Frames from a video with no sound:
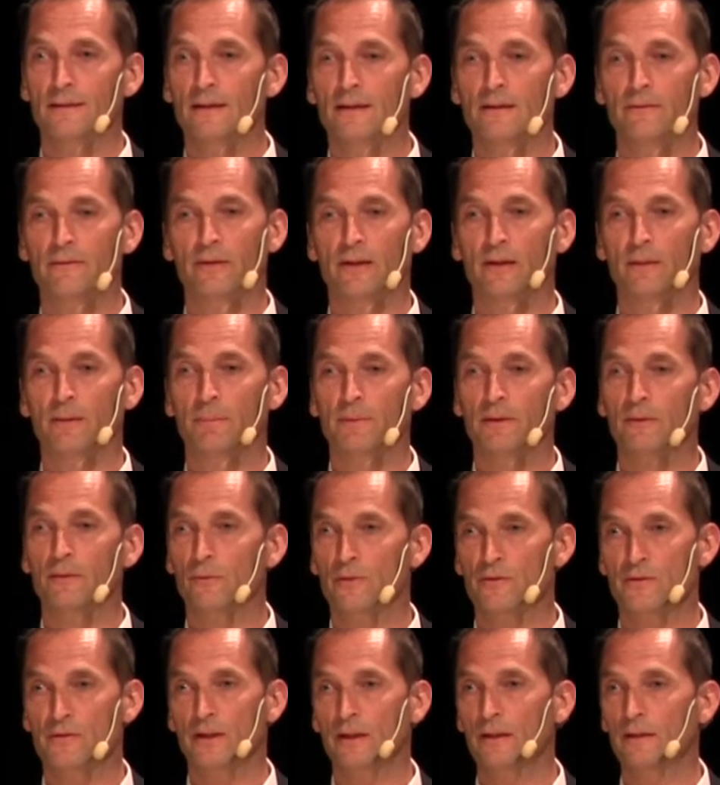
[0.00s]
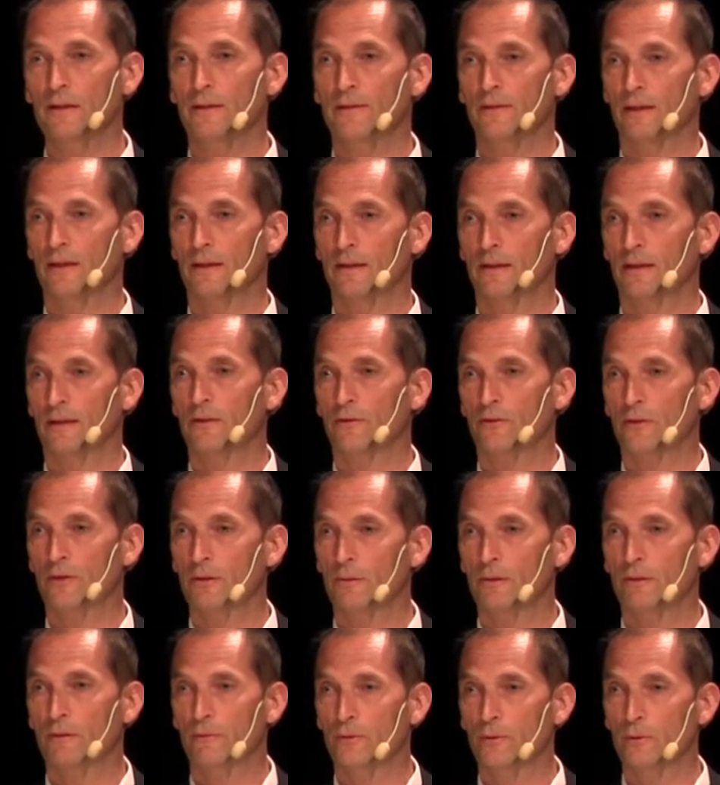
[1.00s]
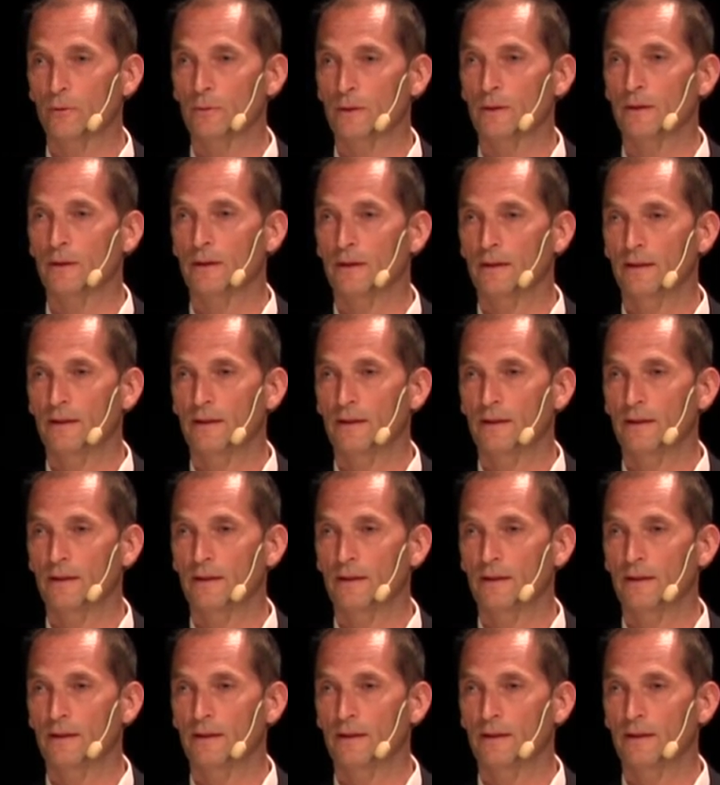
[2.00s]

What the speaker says: developing recycling techniques going forward